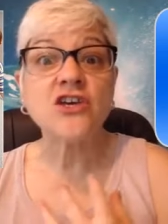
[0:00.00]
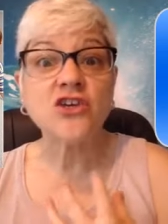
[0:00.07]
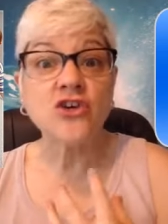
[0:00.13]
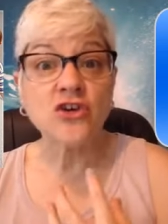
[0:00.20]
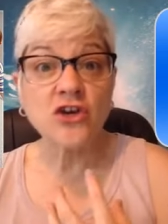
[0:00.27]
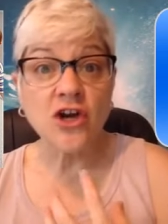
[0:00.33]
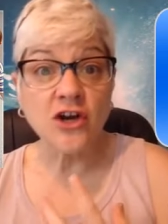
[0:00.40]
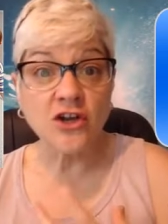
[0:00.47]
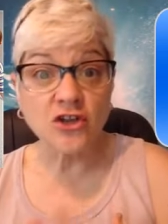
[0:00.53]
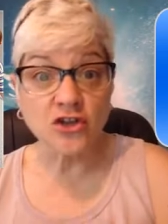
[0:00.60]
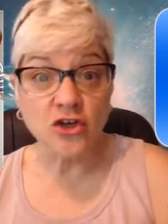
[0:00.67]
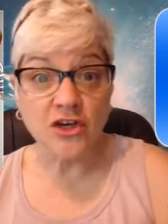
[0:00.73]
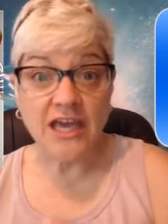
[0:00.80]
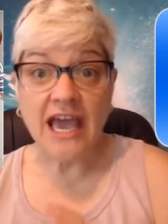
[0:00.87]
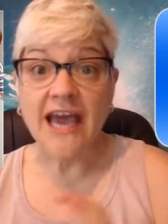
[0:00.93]
you're going to
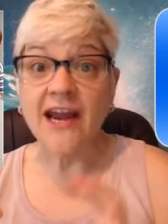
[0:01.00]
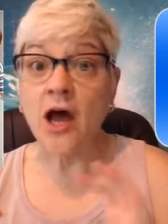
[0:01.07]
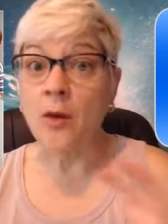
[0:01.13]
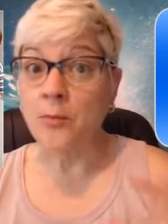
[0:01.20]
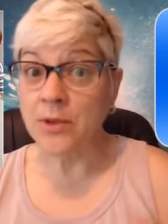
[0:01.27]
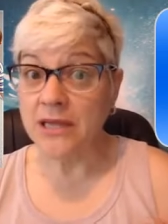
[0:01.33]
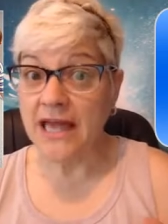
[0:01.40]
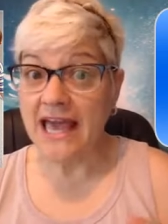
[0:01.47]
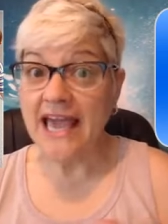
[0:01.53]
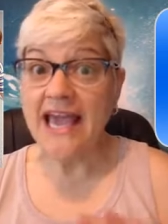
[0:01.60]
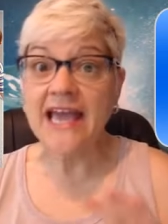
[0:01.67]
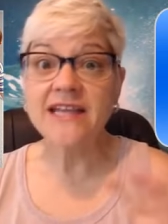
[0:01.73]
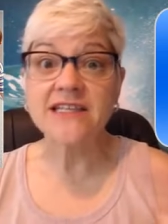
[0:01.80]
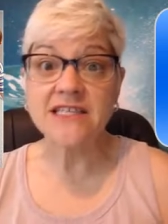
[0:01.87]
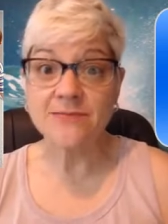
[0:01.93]
look at a
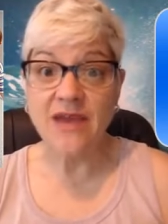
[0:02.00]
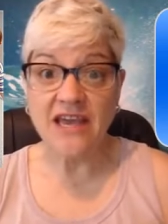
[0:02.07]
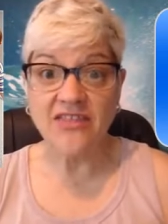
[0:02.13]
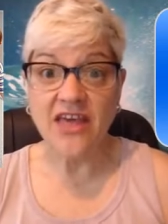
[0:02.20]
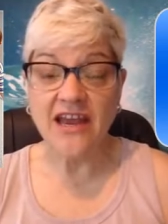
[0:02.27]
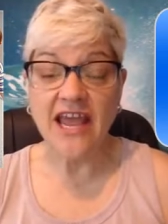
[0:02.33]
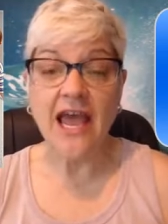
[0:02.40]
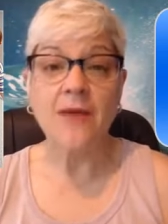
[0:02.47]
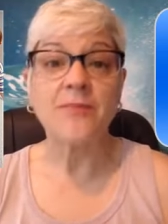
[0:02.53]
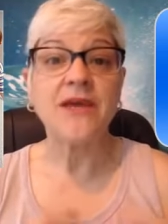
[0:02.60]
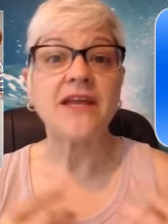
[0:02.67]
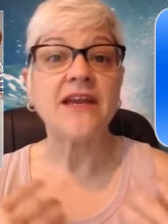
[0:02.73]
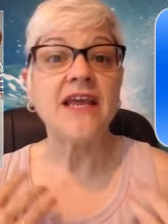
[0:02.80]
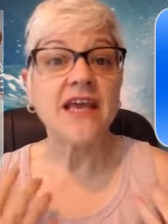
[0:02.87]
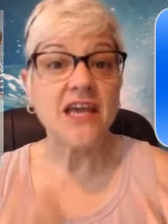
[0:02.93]
plan to make that
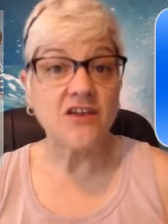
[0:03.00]
happen.